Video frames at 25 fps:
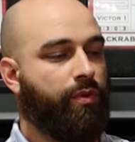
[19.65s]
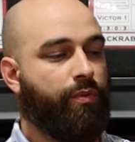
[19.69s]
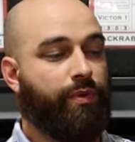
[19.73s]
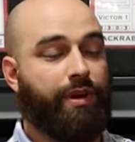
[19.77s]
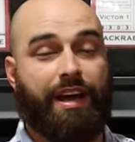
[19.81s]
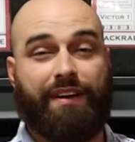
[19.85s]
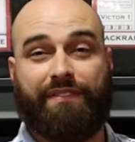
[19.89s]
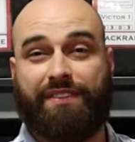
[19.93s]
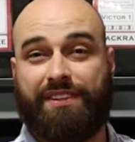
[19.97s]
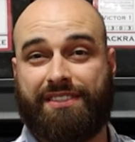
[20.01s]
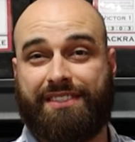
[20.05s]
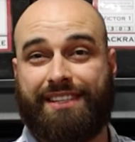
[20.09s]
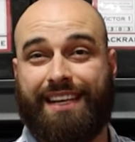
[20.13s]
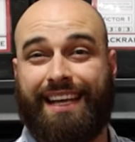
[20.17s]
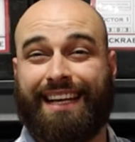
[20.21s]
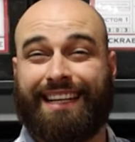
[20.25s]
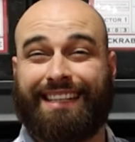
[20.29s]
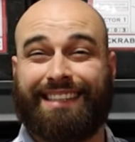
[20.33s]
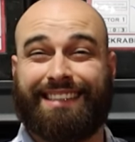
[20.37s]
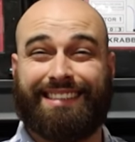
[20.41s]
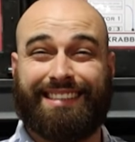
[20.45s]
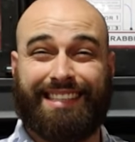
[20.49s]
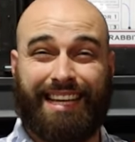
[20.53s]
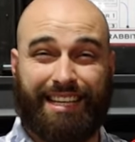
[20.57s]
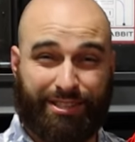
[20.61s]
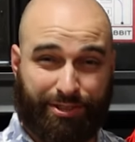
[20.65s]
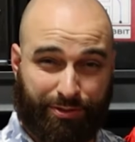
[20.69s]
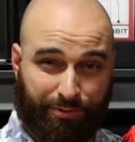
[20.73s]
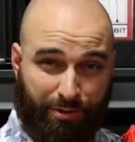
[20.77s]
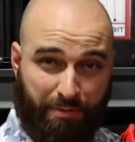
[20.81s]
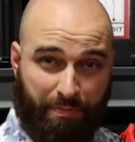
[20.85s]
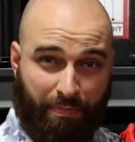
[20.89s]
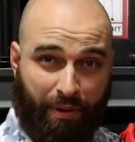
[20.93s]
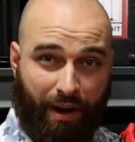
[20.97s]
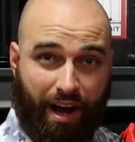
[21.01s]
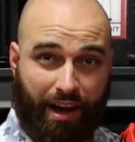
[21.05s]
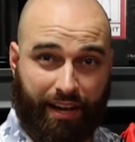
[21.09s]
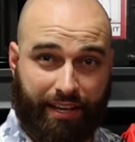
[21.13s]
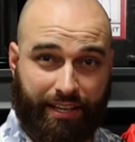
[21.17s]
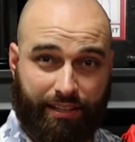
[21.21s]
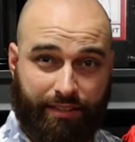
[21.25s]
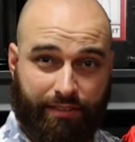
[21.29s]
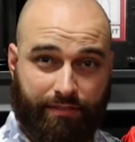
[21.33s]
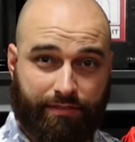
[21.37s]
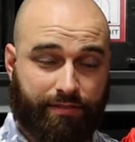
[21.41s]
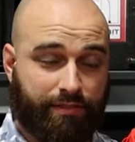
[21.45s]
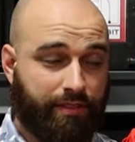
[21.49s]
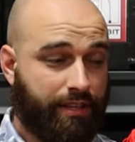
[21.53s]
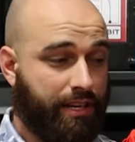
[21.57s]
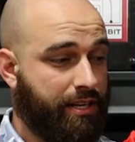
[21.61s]
We have this accessory pocket
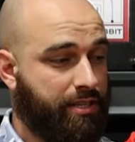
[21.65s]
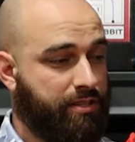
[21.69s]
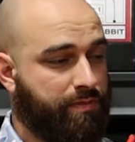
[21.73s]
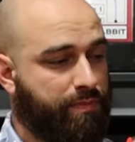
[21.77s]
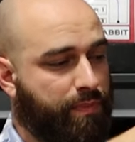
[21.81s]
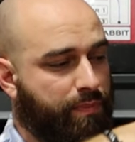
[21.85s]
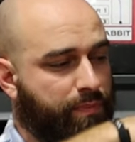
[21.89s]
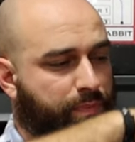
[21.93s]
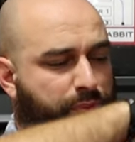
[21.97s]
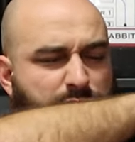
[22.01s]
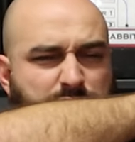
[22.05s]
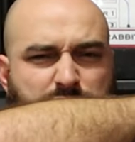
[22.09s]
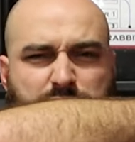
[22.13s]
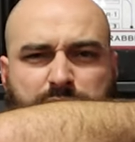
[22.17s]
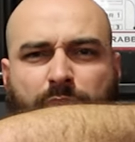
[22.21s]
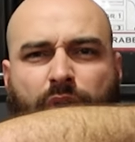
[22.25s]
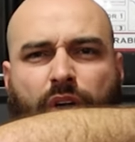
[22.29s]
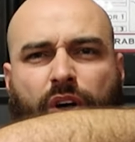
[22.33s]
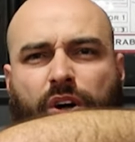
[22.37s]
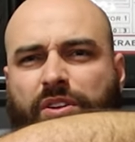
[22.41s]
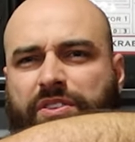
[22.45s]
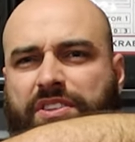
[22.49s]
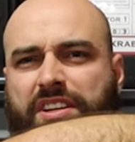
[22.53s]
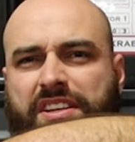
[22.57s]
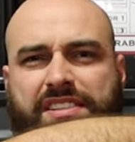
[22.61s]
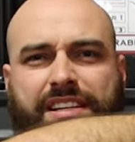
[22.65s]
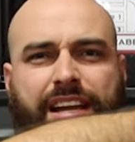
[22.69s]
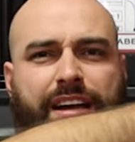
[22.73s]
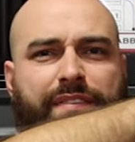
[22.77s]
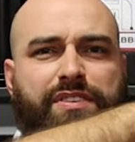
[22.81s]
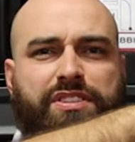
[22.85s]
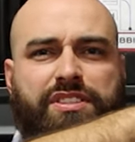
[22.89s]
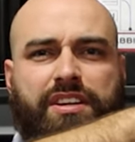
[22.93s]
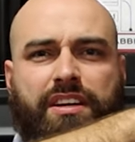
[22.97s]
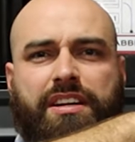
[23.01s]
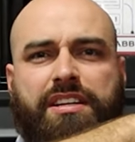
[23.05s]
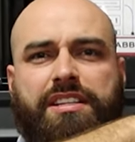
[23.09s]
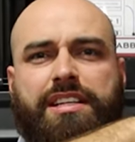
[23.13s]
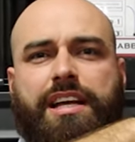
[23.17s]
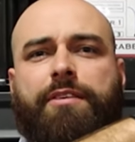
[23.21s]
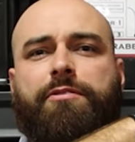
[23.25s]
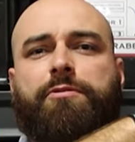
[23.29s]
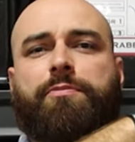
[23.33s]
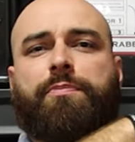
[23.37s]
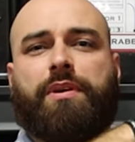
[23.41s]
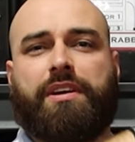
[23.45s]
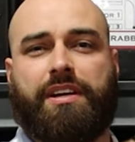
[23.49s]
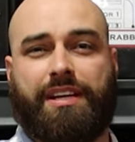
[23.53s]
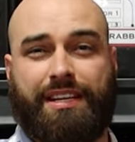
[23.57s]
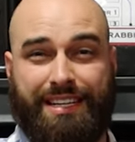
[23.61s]
that is pretty small, doesn't have a ton of
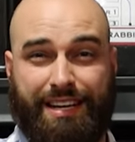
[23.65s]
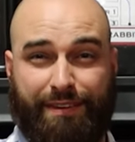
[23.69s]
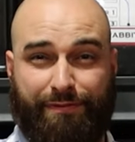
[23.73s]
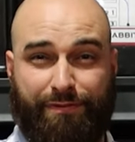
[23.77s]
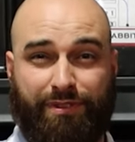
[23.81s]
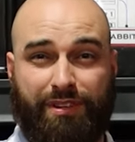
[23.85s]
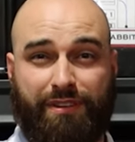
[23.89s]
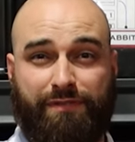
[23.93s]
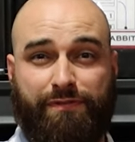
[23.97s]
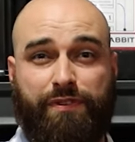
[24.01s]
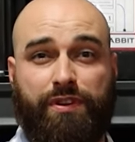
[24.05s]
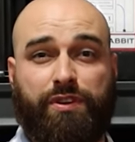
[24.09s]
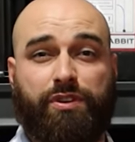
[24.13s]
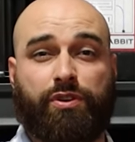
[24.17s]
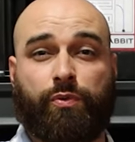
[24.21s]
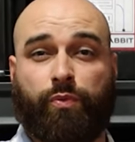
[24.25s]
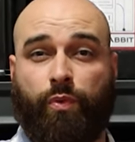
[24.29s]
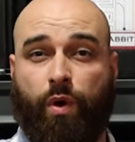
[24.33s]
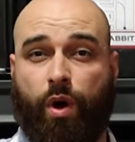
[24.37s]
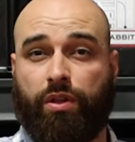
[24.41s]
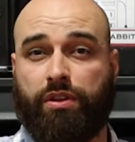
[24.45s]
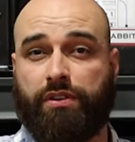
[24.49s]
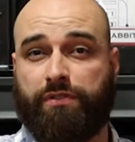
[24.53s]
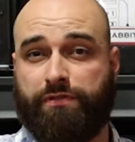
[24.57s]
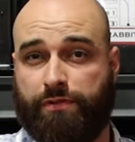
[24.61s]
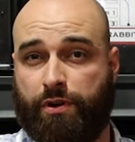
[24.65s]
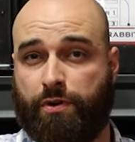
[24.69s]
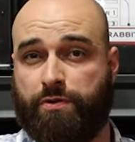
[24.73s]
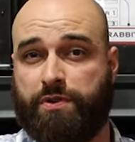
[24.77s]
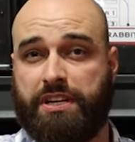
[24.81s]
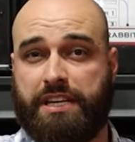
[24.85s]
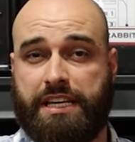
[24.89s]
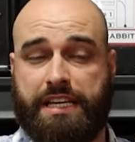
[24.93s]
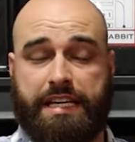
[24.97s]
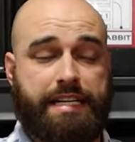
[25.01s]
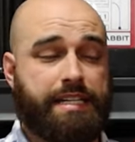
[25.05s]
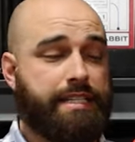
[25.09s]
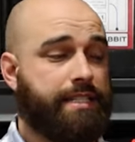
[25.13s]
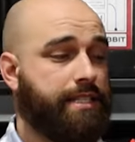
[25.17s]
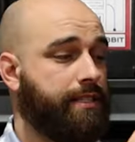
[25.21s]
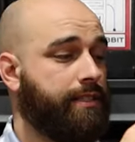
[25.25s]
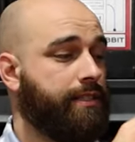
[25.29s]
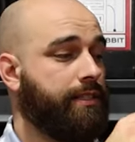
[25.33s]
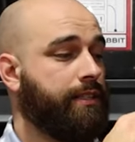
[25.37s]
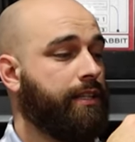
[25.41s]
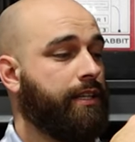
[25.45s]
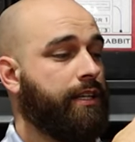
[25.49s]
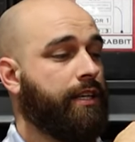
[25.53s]
depth, but can definitely fit your wallet, phone, and keys.